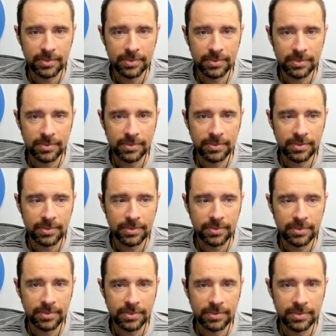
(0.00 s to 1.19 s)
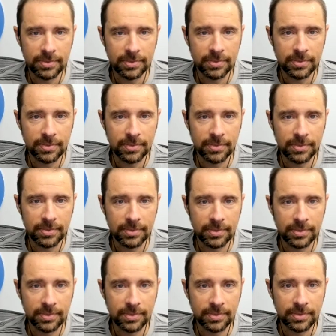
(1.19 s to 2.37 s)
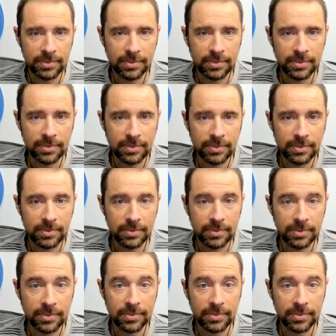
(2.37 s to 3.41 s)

This person isn't speaking.